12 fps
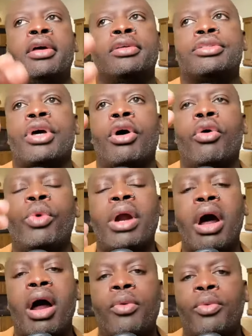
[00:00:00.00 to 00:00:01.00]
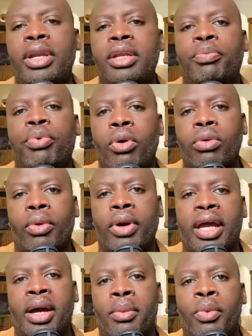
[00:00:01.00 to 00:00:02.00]
So we're already
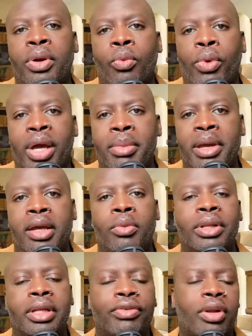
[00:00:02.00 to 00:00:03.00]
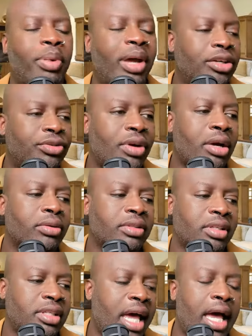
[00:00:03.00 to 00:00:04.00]
programmed with women. We live in a patriarchal
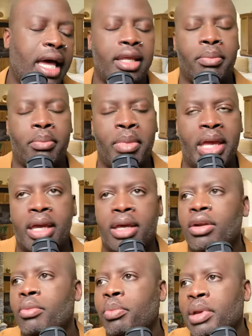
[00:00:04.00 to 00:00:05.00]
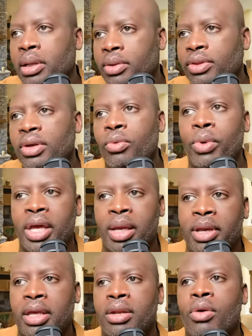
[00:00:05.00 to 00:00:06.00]
society. Men are bigger than
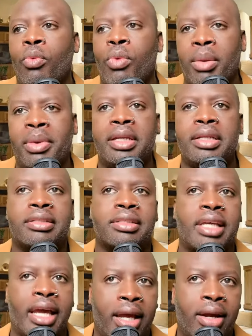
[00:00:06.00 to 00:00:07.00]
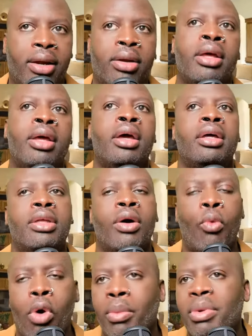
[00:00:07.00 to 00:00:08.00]
women. The women is scared. The
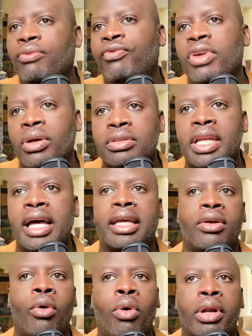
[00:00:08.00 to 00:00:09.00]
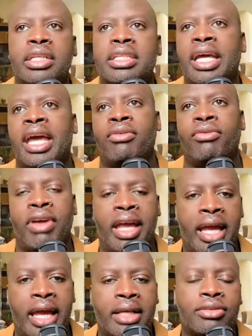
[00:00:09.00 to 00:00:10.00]
woman feels like in order to
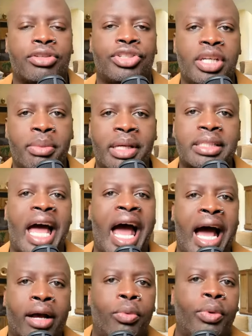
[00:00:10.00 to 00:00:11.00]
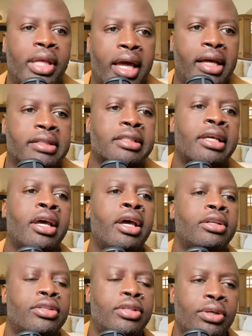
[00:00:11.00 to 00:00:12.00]
advance, she must acquiesce
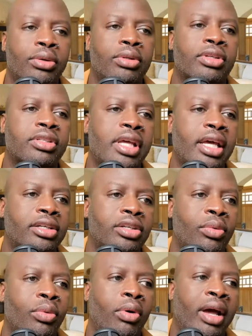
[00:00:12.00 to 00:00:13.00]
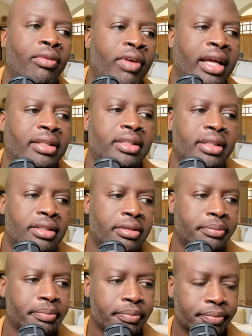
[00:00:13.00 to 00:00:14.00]
to the sexual
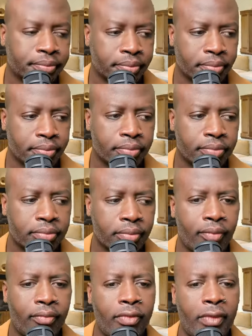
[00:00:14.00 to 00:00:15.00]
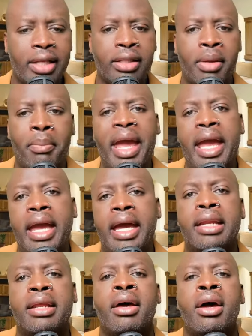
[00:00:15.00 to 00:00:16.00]
advances. The
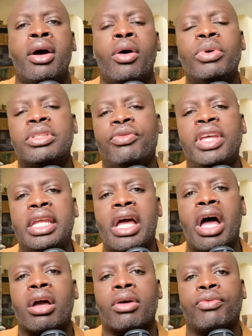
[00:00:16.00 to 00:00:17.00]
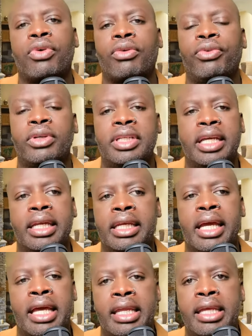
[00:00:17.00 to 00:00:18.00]
man was a videographer for
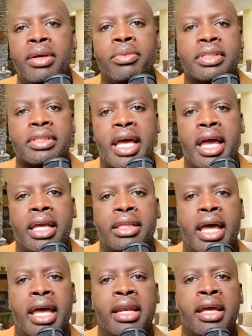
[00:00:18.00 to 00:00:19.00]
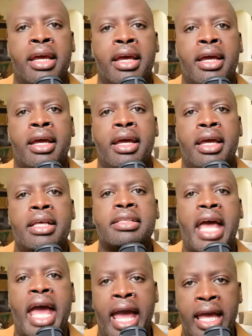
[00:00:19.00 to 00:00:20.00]
Diddy, and he was saying that
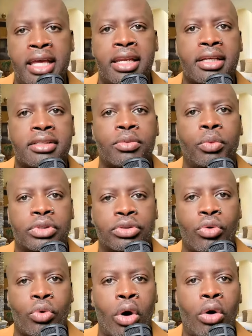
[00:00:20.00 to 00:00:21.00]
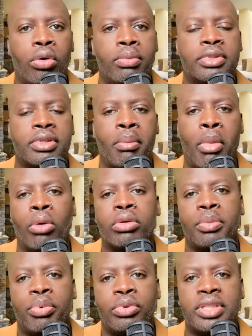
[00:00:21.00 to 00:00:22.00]
his anus was groped
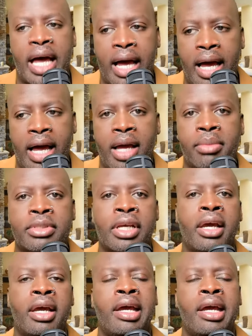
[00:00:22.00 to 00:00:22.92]
multiple times.